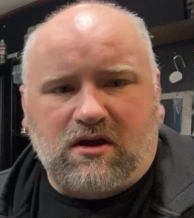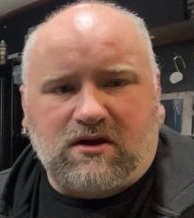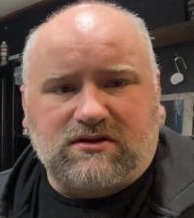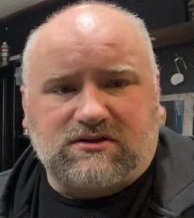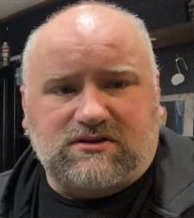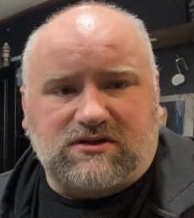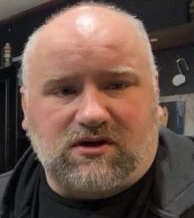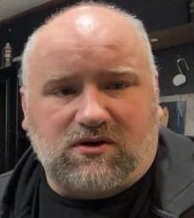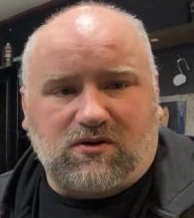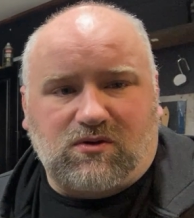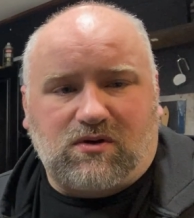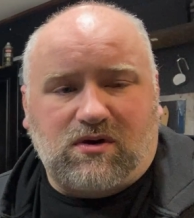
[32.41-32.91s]

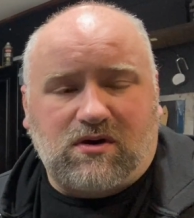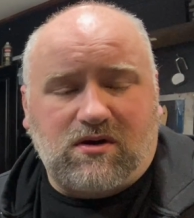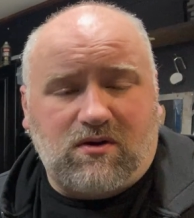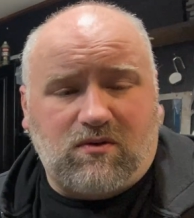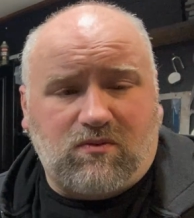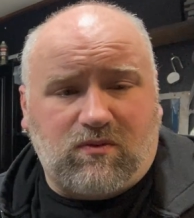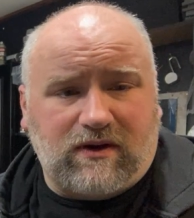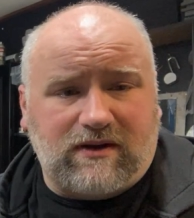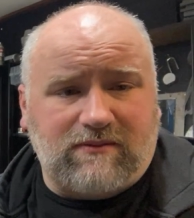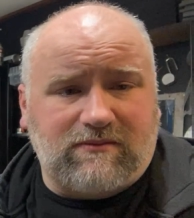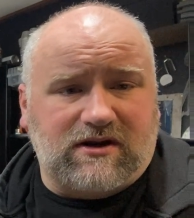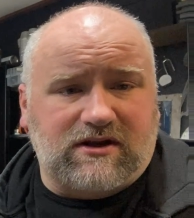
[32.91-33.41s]
So
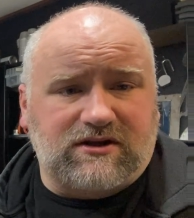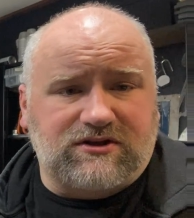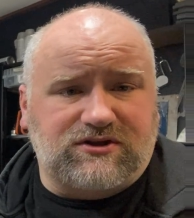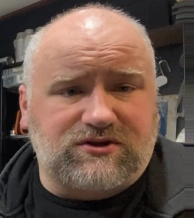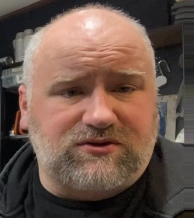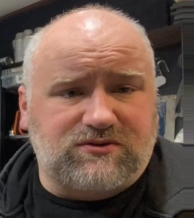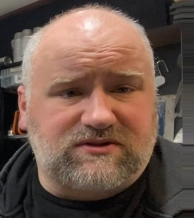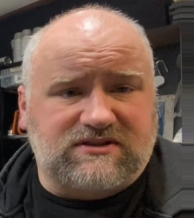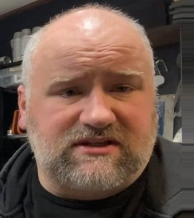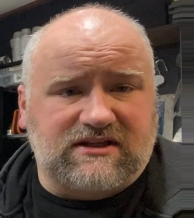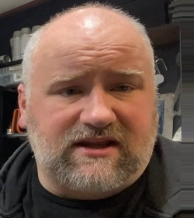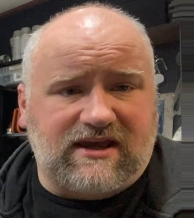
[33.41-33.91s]
what I'm going to
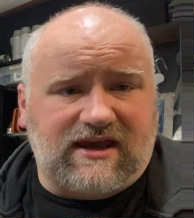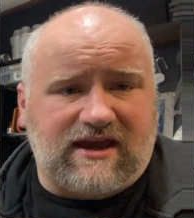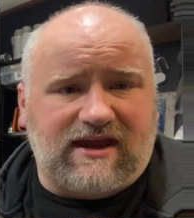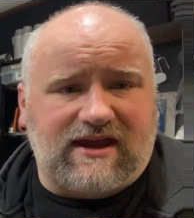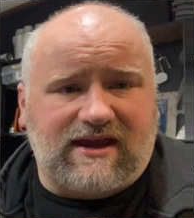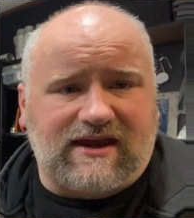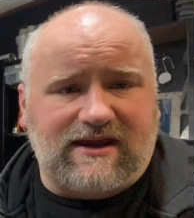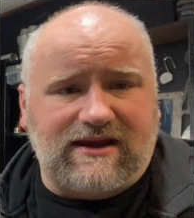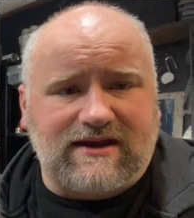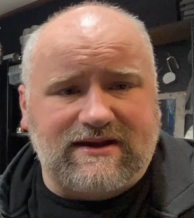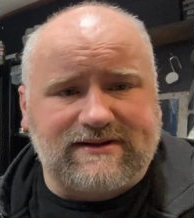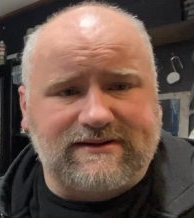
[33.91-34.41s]
do
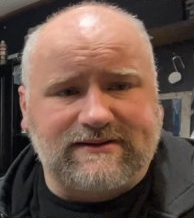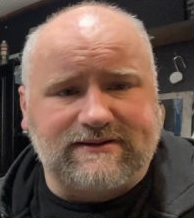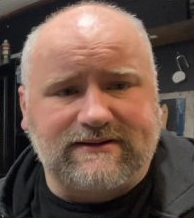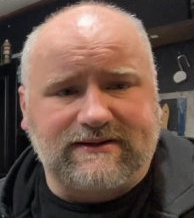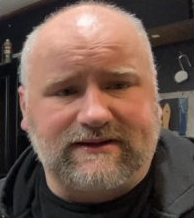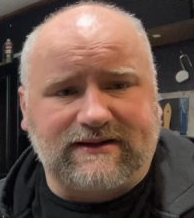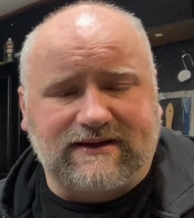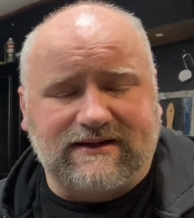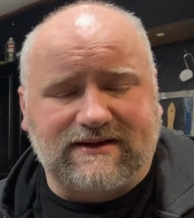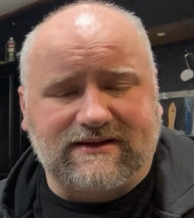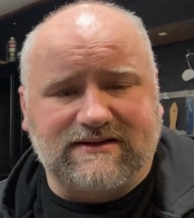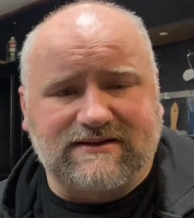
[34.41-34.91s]
today
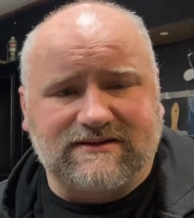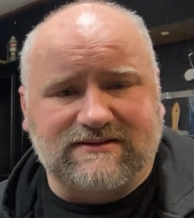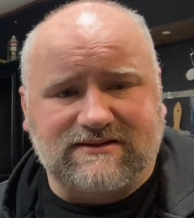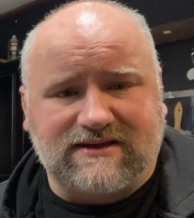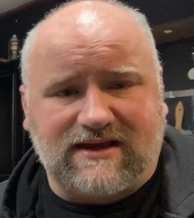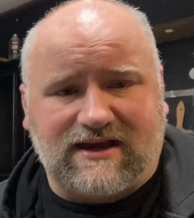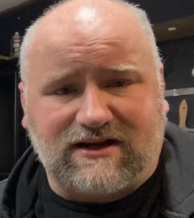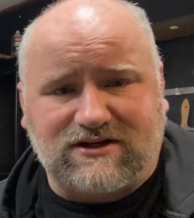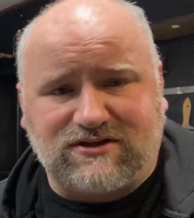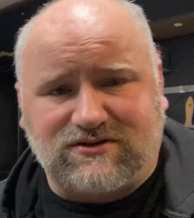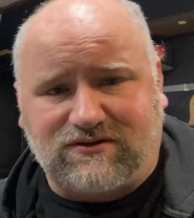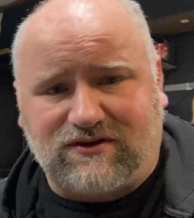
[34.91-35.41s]
is
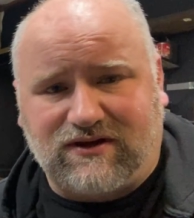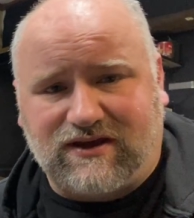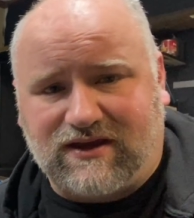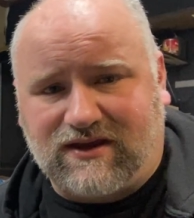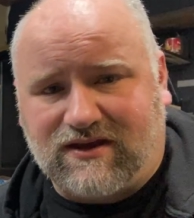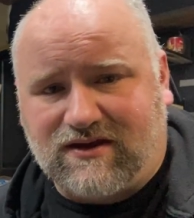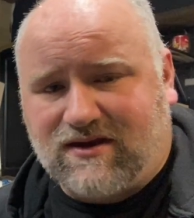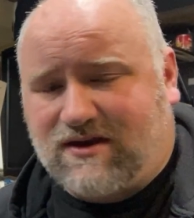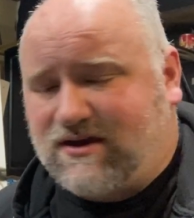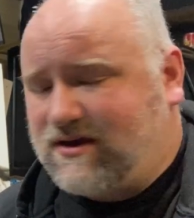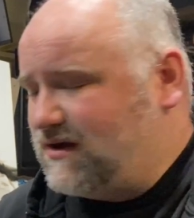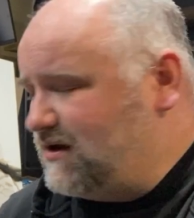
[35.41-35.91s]

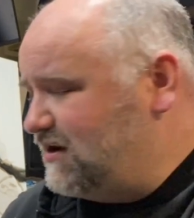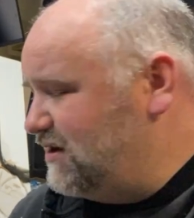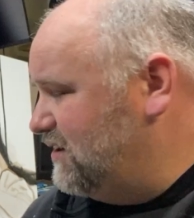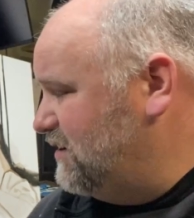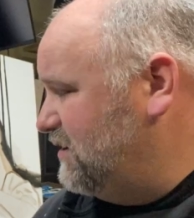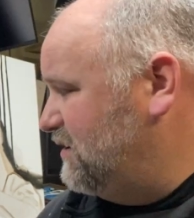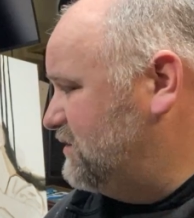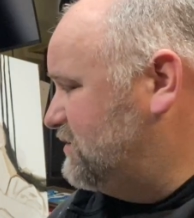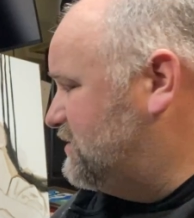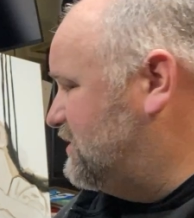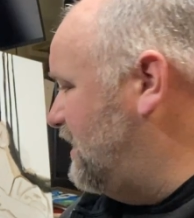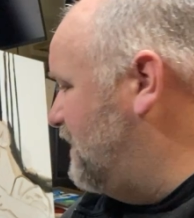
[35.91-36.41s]
actually
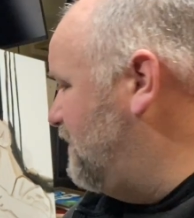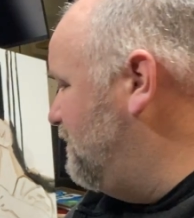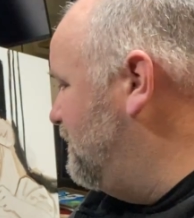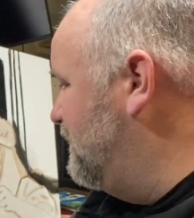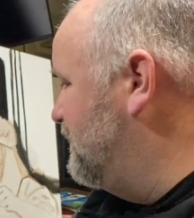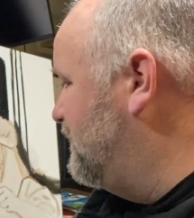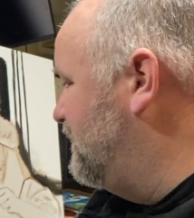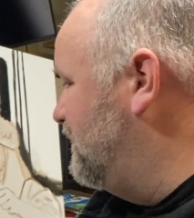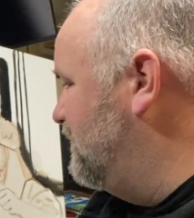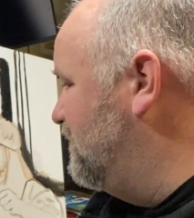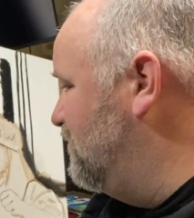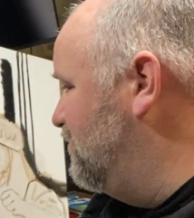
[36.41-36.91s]
share
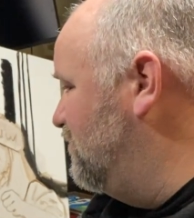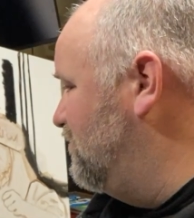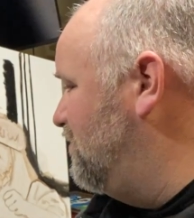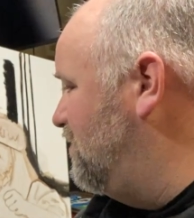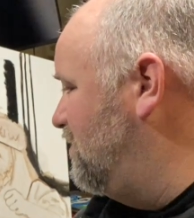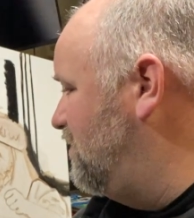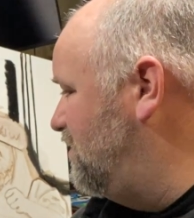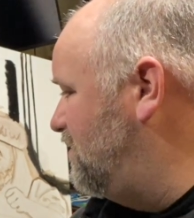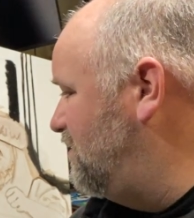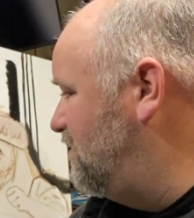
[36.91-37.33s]
with you